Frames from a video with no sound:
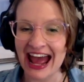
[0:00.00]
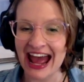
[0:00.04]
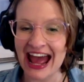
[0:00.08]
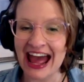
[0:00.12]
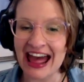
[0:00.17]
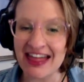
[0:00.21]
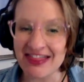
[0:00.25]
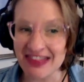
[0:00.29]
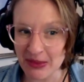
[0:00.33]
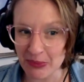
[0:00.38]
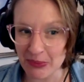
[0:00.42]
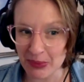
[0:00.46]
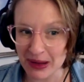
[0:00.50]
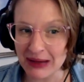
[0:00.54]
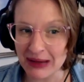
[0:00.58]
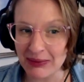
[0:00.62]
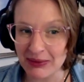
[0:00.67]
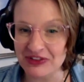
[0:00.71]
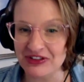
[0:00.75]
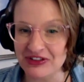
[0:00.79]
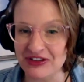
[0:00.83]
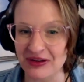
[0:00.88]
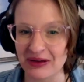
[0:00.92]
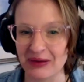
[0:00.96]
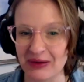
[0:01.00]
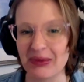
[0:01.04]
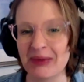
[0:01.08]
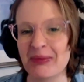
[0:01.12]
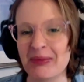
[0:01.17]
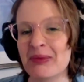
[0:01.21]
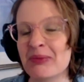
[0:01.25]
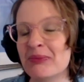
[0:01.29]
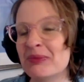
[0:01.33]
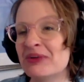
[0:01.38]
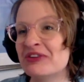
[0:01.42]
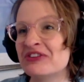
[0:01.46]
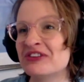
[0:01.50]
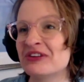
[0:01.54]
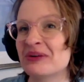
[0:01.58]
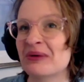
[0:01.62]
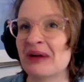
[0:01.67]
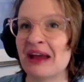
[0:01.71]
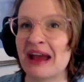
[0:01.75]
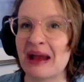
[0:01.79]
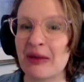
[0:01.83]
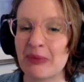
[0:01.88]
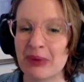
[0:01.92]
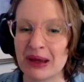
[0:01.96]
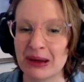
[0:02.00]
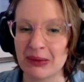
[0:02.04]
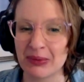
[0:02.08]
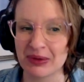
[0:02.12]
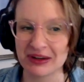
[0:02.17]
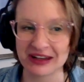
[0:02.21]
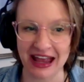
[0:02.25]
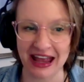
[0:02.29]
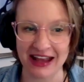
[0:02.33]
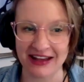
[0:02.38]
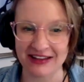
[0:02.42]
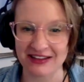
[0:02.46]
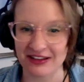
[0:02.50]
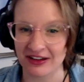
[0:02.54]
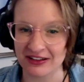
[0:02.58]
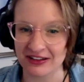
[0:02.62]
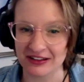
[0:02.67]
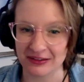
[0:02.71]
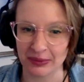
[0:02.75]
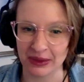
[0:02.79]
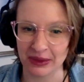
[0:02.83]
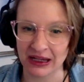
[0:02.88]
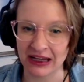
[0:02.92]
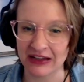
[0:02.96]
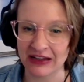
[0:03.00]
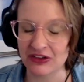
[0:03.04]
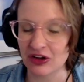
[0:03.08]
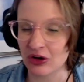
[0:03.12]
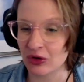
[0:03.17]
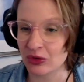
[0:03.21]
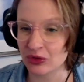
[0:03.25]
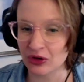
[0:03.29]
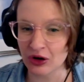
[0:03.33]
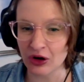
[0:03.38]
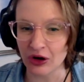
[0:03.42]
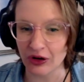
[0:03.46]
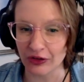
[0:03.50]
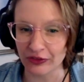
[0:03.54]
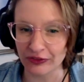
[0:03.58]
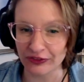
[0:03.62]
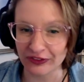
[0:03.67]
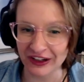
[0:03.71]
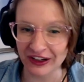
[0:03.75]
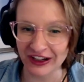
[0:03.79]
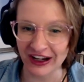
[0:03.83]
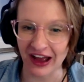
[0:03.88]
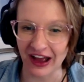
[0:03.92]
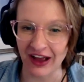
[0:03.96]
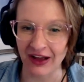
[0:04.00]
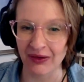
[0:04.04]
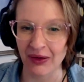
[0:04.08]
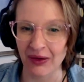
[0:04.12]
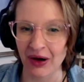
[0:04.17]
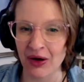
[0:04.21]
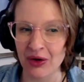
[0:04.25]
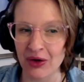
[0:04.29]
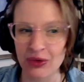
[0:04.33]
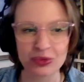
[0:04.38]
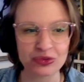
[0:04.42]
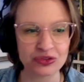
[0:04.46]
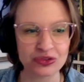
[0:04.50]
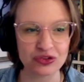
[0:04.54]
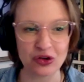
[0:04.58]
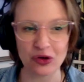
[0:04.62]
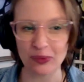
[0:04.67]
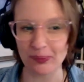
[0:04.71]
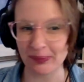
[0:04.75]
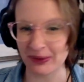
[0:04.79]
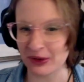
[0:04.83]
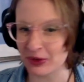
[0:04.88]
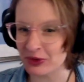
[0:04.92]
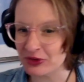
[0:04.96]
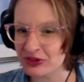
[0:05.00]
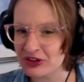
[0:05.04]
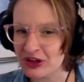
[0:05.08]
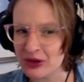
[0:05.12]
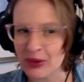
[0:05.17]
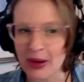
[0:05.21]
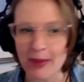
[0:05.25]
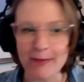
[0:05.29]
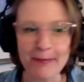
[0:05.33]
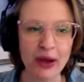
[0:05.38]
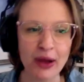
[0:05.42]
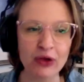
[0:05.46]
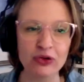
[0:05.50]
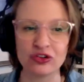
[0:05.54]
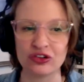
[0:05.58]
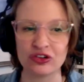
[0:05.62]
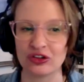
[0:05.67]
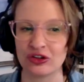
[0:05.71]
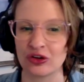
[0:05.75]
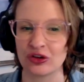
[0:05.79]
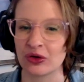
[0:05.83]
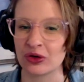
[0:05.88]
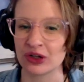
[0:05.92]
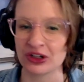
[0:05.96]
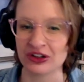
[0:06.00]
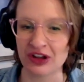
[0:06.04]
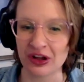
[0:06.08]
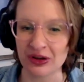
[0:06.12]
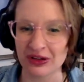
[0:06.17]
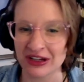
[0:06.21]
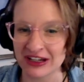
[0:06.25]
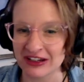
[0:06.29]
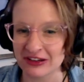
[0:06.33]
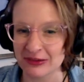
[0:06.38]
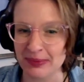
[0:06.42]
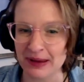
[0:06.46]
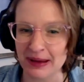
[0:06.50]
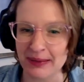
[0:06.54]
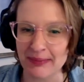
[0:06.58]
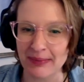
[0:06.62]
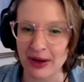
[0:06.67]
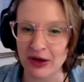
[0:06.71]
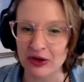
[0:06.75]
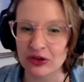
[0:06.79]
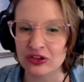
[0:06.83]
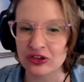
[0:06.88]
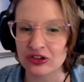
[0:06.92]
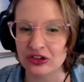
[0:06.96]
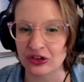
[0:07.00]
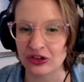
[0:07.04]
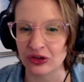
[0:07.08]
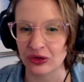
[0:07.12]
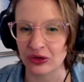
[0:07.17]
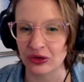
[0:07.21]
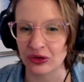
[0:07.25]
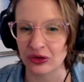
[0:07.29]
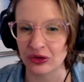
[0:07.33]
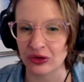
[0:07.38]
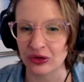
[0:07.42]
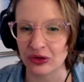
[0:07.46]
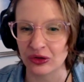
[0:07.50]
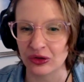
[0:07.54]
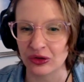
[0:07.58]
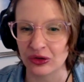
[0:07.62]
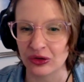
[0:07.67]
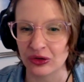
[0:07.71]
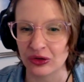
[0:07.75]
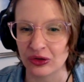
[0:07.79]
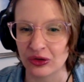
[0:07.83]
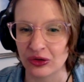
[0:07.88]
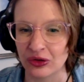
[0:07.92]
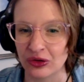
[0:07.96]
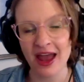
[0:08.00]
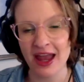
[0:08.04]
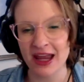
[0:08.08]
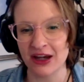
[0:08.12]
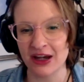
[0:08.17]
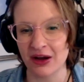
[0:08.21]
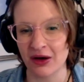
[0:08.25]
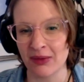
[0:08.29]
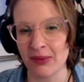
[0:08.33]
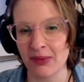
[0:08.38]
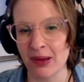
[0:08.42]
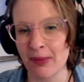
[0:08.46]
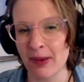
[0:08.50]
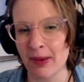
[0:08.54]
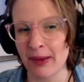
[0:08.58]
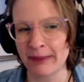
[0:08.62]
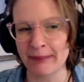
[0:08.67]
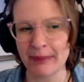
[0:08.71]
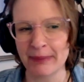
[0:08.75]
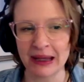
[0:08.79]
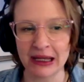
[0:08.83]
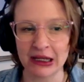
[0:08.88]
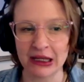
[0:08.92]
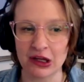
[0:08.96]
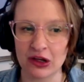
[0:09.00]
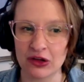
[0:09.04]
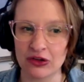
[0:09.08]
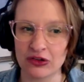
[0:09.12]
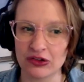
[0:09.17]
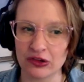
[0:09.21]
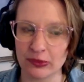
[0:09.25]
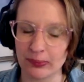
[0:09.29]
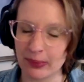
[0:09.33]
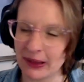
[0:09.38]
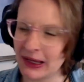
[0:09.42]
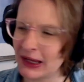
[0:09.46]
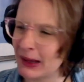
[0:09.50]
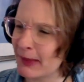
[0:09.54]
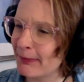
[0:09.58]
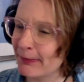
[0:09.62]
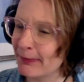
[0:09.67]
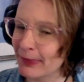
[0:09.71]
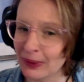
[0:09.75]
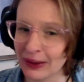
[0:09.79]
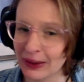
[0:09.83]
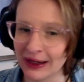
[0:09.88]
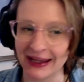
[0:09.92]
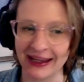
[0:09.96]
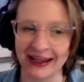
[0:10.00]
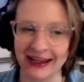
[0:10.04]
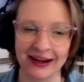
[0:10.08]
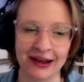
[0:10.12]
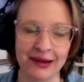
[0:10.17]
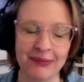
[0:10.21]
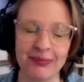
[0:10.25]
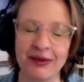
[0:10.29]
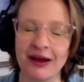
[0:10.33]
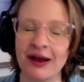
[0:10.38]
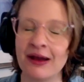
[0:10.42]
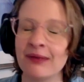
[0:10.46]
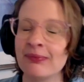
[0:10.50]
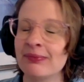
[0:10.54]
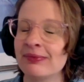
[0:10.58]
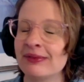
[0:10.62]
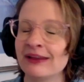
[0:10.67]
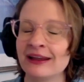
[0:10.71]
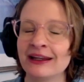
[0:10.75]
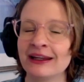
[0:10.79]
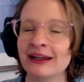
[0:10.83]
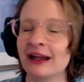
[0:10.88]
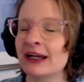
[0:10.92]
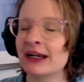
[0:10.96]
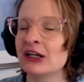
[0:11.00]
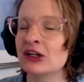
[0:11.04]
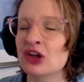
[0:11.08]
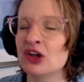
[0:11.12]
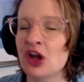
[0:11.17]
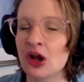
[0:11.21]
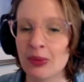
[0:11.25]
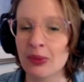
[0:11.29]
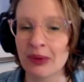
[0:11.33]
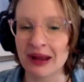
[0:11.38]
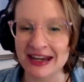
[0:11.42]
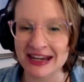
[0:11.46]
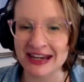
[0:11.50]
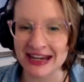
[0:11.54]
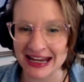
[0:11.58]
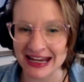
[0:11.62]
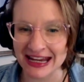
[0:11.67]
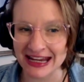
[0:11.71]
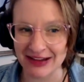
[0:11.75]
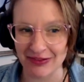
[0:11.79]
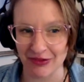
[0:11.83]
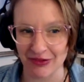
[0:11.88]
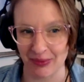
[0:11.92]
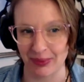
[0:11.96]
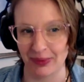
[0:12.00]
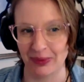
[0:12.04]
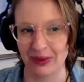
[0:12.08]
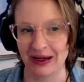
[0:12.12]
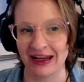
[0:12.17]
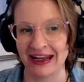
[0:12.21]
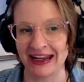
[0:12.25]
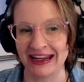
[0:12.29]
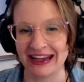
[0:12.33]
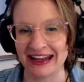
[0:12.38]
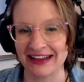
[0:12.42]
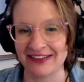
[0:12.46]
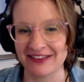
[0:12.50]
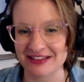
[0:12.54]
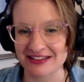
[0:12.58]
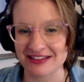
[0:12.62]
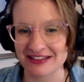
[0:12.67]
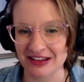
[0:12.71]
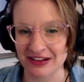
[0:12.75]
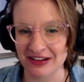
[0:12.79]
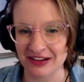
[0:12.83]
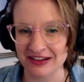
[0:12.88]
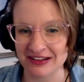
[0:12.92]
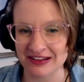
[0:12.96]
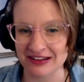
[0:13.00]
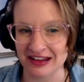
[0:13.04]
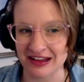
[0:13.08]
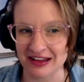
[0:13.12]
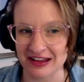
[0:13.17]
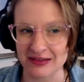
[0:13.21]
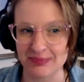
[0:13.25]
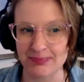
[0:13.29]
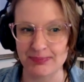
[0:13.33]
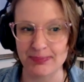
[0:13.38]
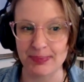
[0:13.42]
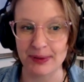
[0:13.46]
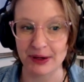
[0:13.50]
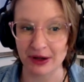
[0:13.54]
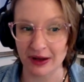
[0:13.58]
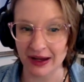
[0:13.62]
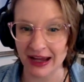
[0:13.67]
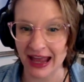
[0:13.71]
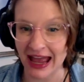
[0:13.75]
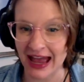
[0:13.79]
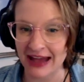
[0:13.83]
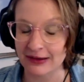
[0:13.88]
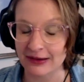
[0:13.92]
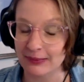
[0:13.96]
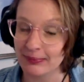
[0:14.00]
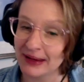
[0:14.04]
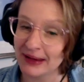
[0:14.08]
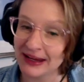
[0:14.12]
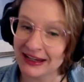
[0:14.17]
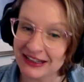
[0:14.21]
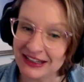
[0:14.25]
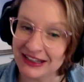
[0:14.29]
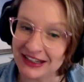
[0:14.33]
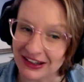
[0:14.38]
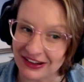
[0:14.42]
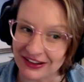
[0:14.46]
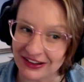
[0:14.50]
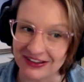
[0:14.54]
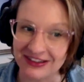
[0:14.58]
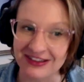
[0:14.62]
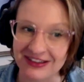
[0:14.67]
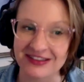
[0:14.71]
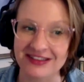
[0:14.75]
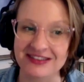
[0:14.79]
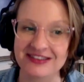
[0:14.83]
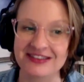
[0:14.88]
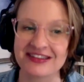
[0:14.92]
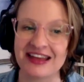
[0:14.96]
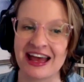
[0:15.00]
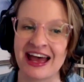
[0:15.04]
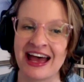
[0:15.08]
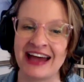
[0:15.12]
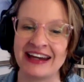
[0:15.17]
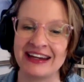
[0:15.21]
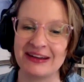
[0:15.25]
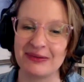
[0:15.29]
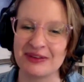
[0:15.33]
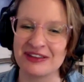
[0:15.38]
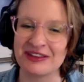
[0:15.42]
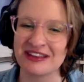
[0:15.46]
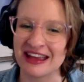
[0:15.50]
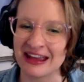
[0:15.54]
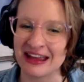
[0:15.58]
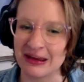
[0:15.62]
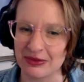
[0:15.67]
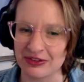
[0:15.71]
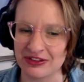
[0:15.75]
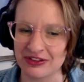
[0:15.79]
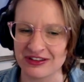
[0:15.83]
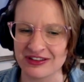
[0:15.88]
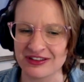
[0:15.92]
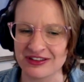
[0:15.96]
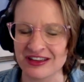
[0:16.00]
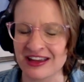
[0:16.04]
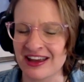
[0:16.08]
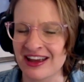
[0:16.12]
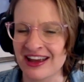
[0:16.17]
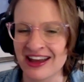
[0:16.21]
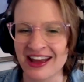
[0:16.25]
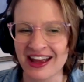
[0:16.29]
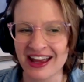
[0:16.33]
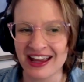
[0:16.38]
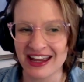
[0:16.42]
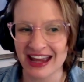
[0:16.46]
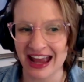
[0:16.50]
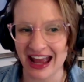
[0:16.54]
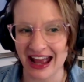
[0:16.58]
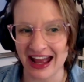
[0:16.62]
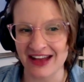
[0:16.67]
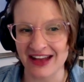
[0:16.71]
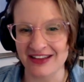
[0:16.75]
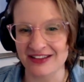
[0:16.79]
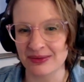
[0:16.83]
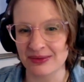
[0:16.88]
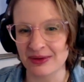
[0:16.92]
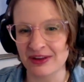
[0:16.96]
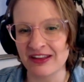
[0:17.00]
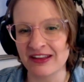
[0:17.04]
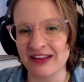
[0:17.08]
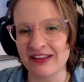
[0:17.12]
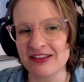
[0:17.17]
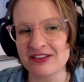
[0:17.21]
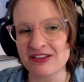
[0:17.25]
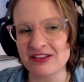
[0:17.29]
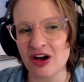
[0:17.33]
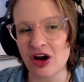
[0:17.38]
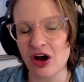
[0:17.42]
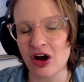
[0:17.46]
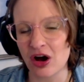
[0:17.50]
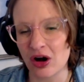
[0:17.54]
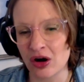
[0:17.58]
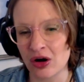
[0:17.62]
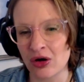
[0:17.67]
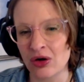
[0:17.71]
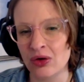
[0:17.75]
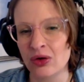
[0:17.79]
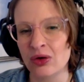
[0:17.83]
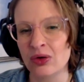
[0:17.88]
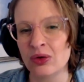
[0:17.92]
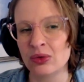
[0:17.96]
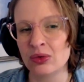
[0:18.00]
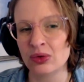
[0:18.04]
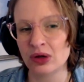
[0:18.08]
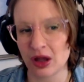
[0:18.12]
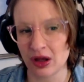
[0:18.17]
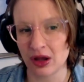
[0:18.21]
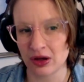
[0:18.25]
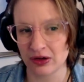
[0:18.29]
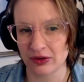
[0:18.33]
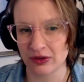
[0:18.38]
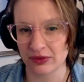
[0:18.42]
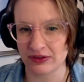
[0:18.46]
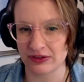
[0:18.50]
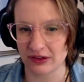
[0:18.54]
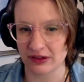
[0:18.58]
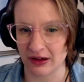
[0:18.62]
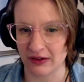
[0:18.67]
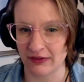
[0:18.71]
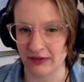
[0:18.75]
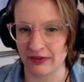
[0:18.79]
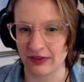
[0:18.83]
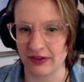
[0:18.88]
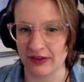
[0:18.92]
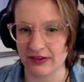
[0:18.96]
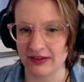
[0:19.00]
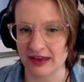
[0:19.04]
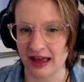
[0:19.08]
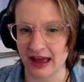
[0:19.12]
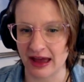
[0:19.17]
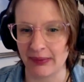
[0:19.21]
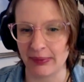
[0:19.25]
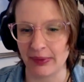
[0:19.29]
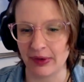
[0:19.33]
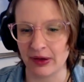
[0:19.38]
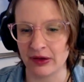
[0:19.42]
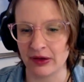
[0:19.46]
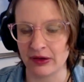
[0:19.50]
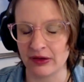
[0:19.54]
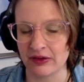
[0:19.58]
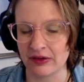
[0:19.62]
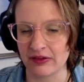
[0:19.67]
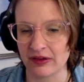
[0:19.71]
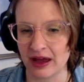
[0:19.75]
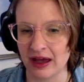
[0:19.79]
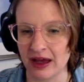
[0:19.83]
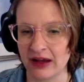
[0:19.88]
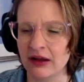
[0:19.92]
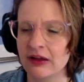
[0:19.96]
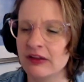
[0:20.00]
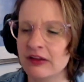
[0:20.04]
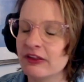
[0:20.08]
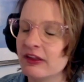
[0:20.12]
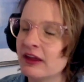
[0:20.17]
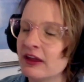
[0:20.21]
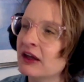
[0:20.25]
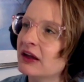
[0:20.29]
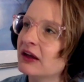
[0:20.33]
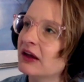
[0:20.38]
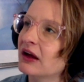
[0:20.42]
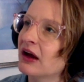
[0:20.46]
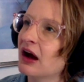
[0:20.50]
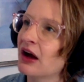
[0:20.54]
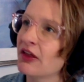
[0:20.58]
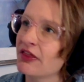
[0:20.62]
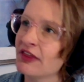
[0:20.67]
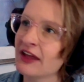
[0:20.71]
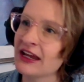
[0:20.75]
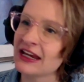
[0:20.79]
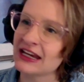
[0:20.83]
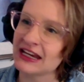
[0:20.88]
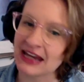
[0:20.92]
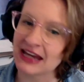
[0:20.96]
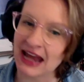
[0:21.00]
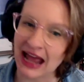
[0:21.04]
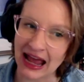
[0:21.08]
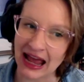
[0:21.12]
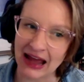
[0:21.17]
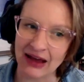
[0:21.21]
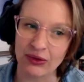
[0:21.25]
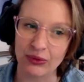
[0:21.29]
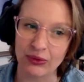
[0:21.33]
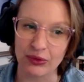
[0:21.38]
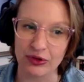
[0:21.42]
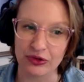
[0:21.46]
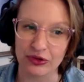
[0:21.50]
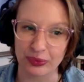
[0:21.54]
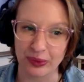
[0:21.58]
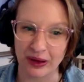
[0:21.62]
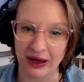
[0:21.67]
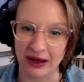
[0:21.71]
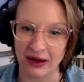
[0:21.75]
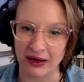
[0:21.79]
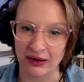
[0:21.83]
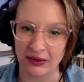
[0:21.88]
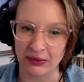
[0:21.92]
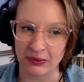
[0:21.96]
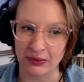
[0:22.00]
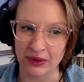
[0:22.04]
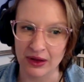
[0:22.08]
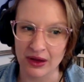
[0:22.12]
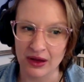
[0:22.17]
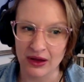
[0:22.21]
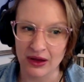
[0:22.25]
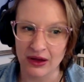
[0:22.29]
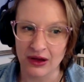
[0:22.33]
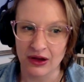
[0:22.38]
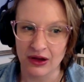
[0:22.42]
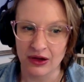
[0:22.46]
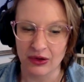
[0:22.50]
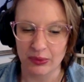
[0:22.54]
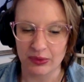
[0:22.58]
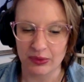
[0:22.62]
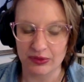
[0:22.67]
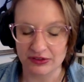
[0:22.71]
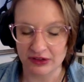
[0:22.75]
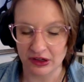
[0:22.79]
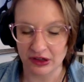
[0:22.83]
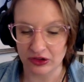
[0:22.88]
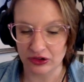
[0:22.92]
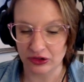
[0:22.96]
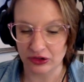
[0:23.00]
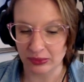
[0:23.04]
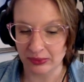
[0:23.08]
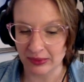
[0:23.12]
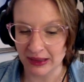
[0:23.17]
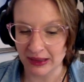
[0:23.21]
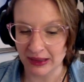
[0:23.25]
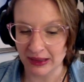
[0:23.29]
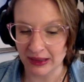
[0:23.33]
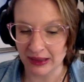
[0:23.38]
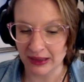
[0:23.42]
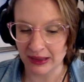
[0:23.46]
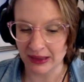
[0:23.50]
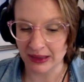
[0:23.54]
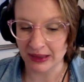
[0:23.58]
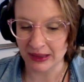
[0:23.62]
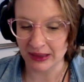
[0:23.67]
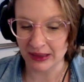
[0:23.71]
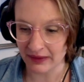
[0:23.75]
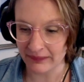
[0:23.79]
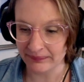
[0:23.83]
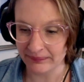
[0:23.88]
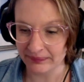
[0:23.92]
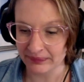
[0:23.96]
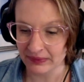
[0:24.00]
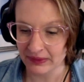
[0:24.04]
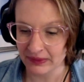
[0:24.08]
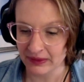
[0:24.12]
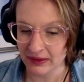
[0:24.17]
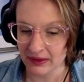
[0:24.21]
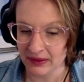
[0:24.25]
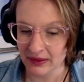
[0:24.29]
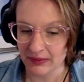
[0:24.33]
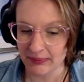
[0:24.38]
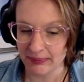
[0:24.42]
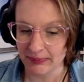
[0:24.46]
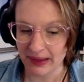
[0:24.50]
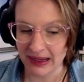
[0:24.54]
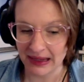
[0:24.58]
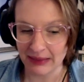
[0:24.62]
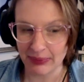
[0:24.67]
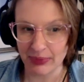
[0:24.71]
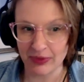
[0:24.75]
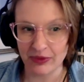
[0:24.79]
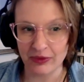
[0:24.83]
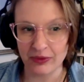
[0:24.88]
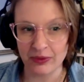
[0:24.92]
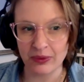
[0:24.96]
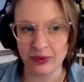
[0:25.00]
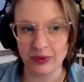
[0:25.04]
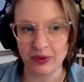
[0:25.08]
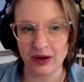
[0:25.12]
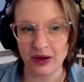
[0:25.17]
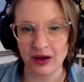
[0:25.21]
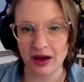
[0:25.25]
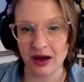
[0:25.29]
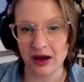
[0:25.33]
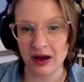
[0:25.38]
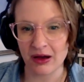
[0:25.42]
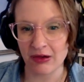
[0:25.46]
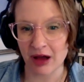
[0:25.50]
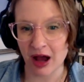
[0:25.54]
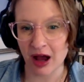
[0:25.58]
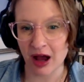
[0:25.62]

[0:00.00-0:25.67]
And then we would do it. Women would do it, and we would get excited. We'd get told off. Oh, stop! You're so emotional. You don't need to be emotional. Or I remember being accused of being a bully, and I'm like nowhere near a bully in the slightest, but I had opinions, and it was just so I think there's a whole load of stuff that's happened. And I think now as well, with social media, people are